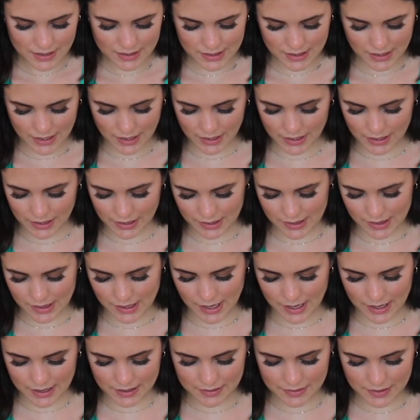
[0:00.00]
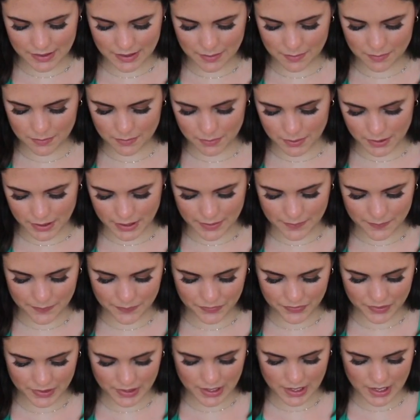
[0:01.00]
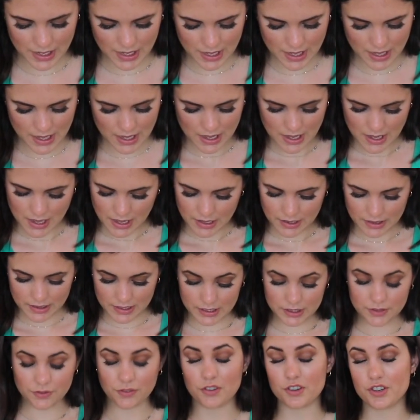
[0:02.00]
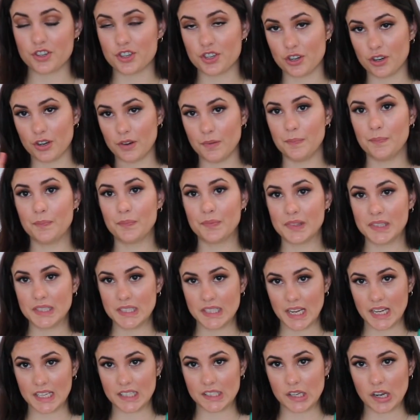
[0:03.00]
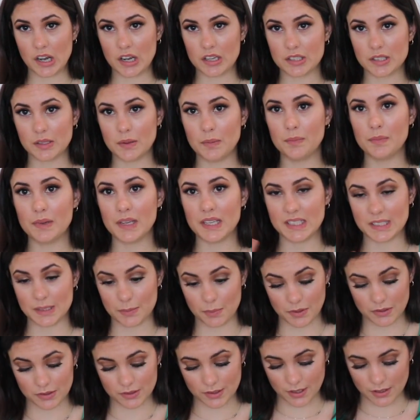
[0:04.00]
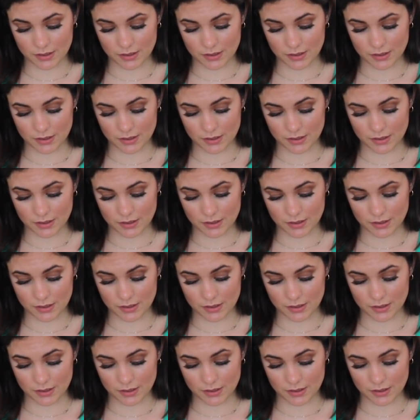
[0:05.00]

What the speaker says: It's kind of like that, but this for sure tastes awesome and smells